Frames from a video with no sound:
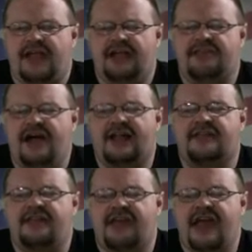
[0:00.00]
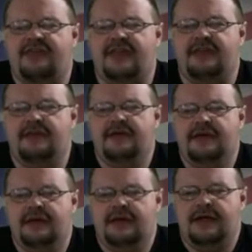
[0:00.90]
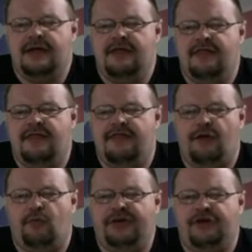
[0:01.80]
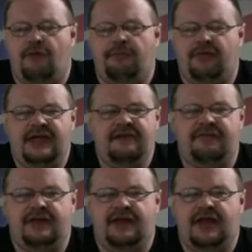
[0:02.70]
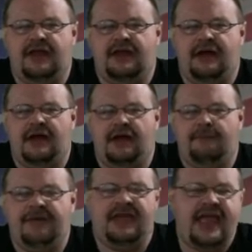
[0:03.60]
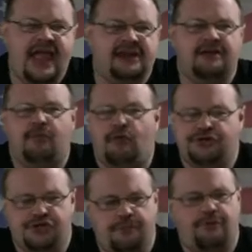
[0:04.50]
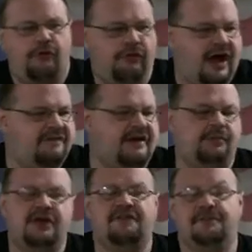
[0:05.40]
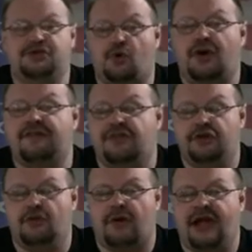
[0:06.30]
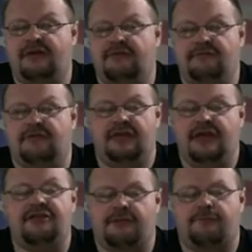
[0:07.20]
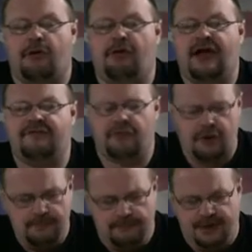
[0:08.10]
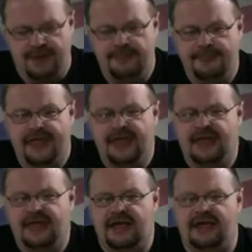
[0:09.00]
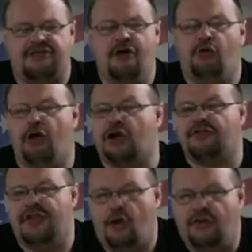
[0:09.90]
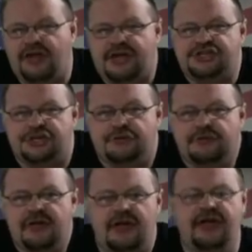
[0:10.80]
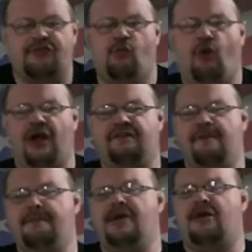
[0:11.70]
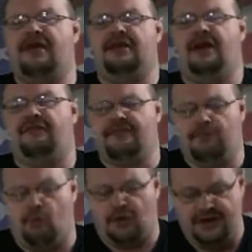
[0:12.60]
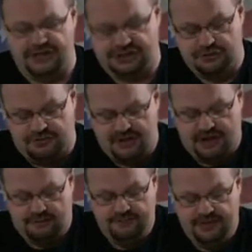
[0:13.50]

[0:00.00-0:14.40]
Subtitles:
It's not to say that we don't believe in being anti-abortion or pro-life. I believe a majority of the new right is a pro-life group, but it's no longer the only issue. It's one of a myriad of important issues now.